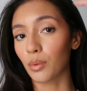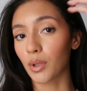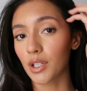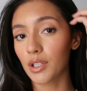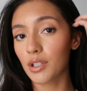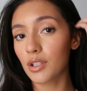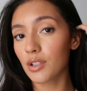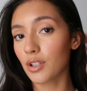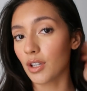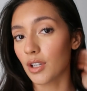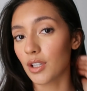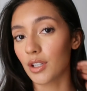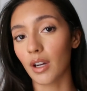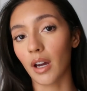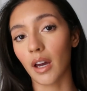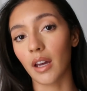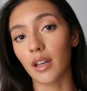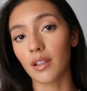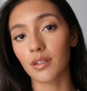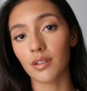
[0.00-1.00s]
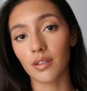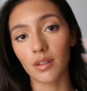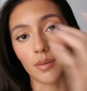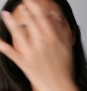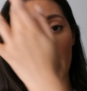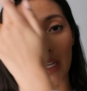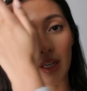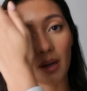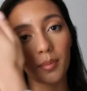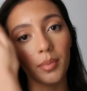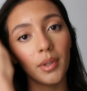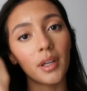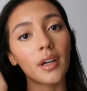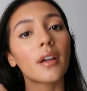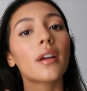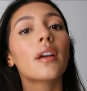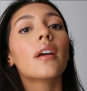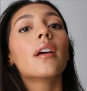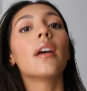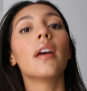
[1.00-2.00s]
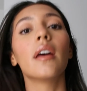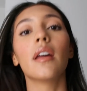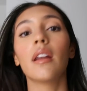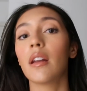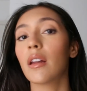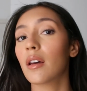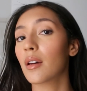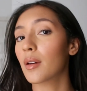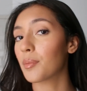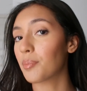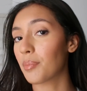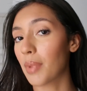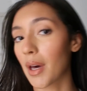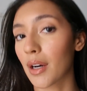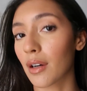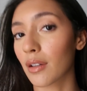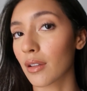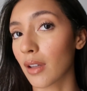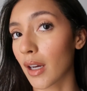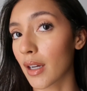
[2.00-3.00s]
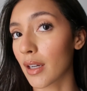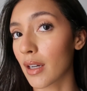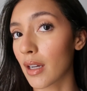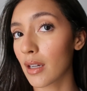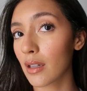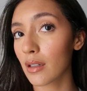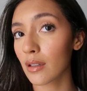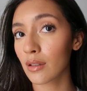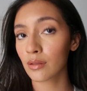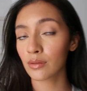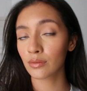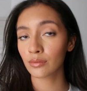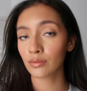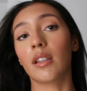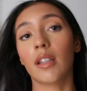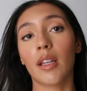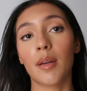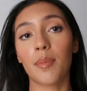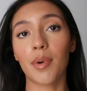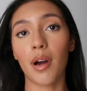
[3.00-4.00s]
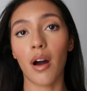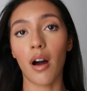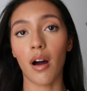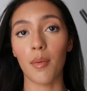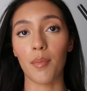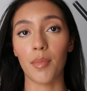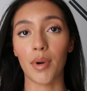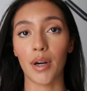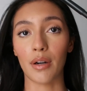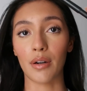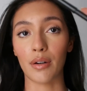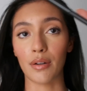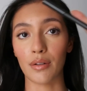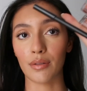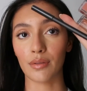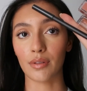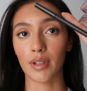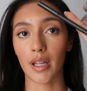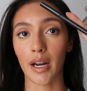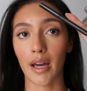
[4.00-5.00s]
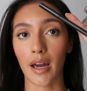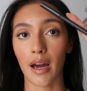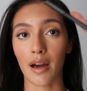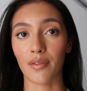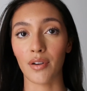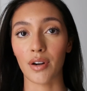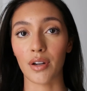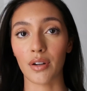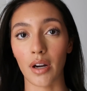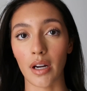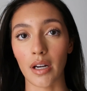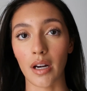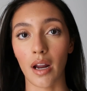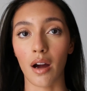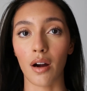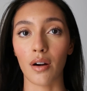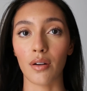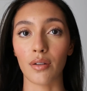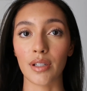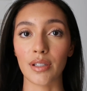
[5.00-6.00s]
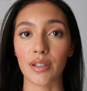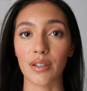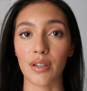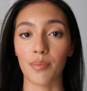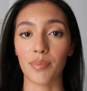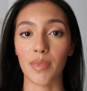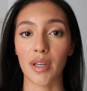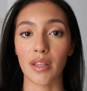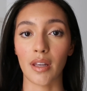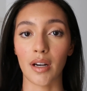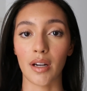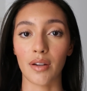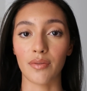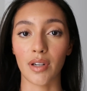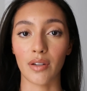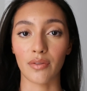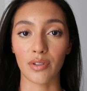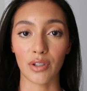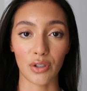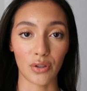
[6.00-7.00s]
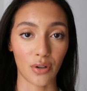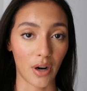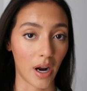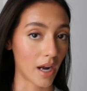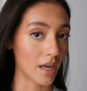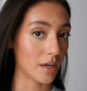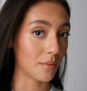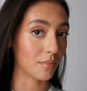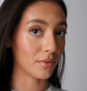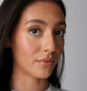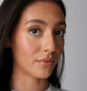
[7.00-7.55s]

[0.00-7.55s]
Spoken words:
Wanted to show you guys the makeup look in better lighting. lip combo that I have on right now is something that I've never tried